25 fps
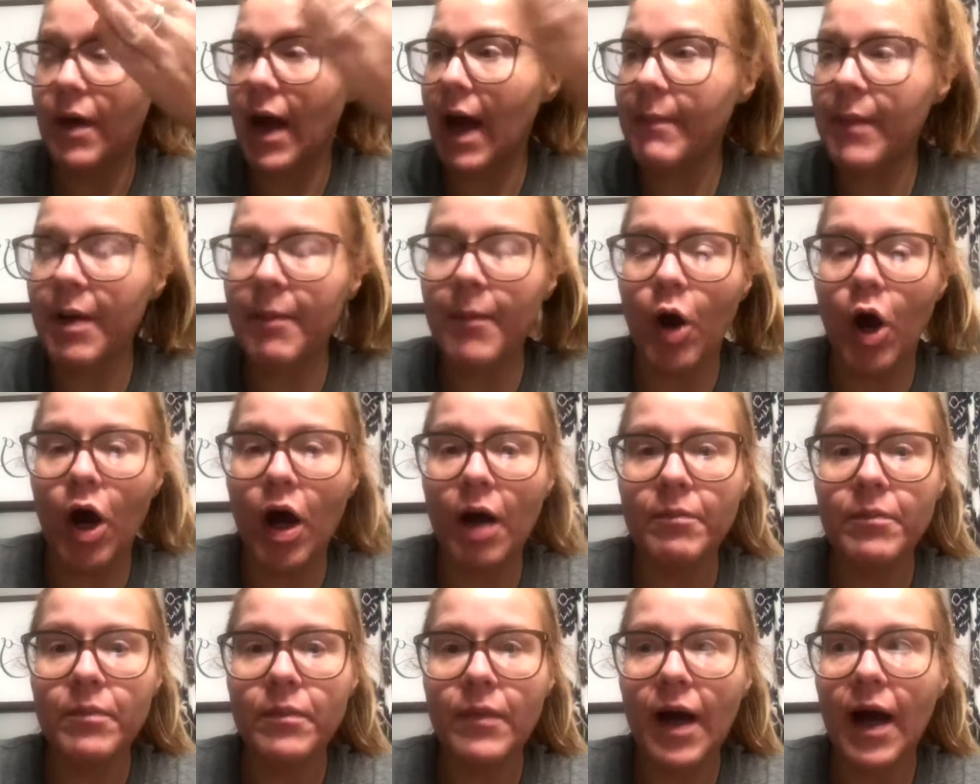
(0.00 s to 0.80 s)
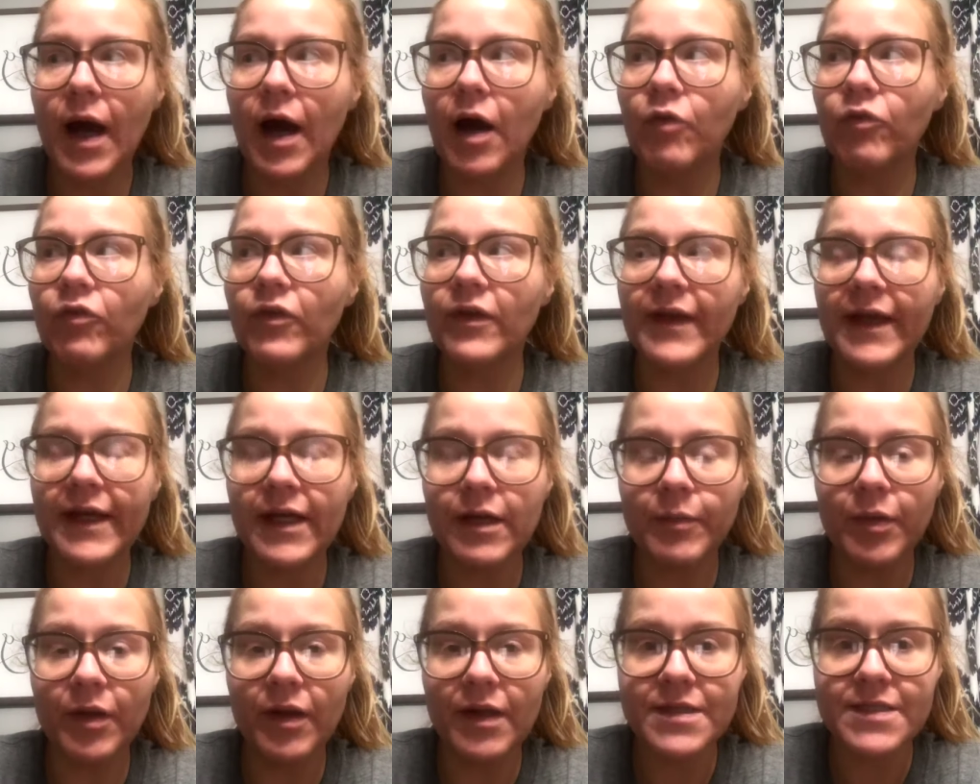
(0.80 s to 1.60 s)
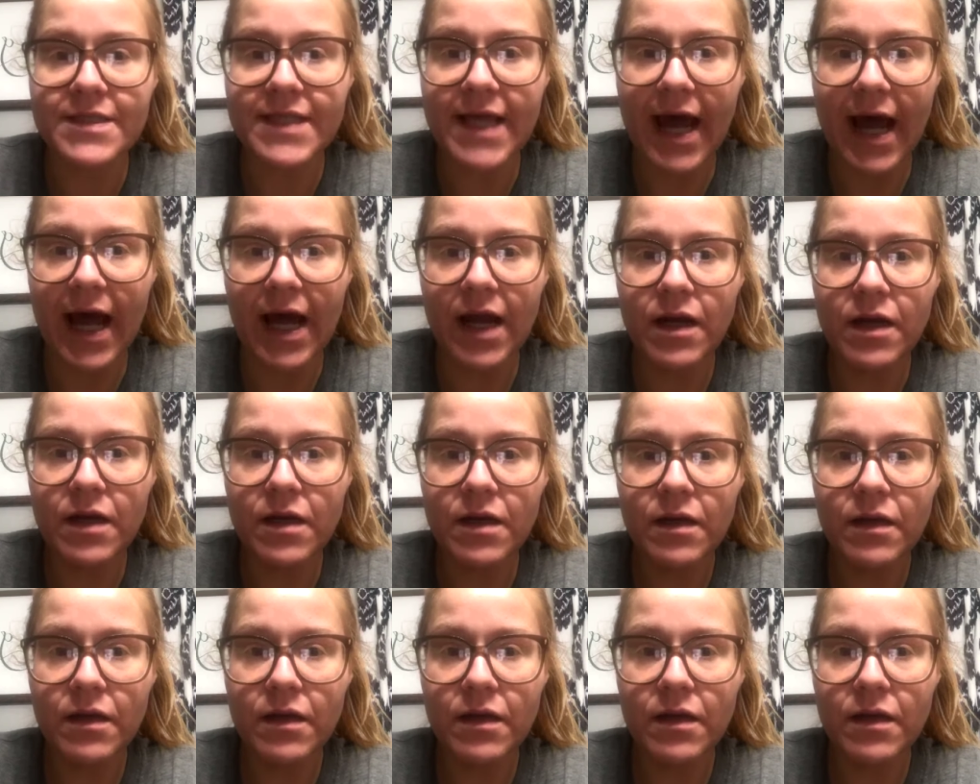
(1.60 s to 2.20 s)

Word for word: I'm a mom. How relatable is that?